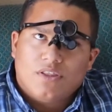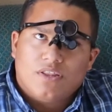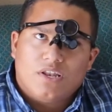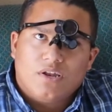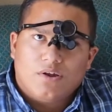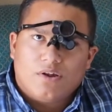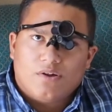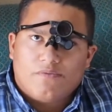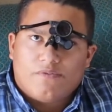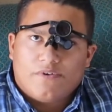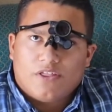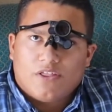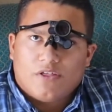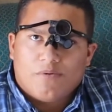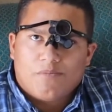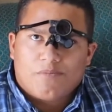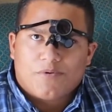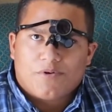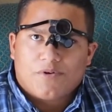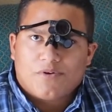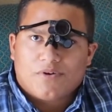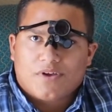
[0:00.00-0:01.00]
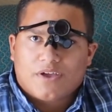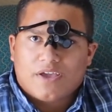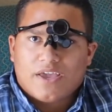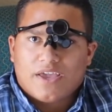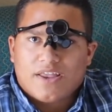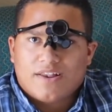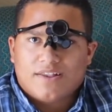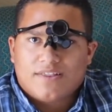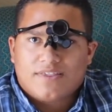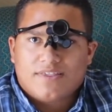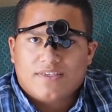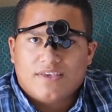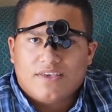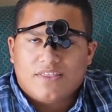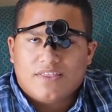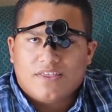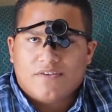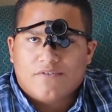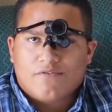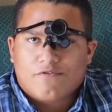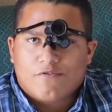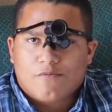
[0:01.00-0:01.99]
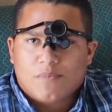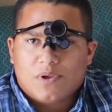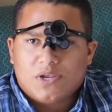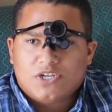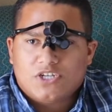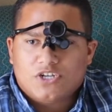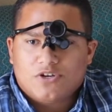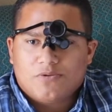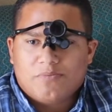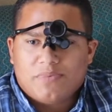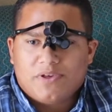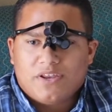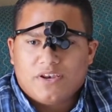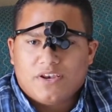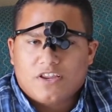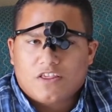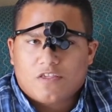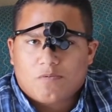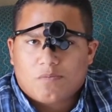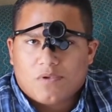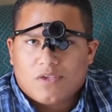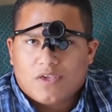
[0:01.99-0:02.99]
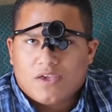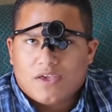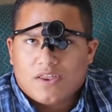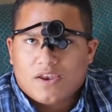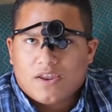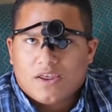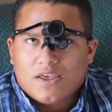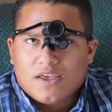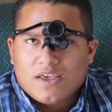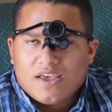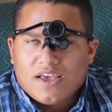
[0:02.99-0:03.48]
the developer can see the information being displayed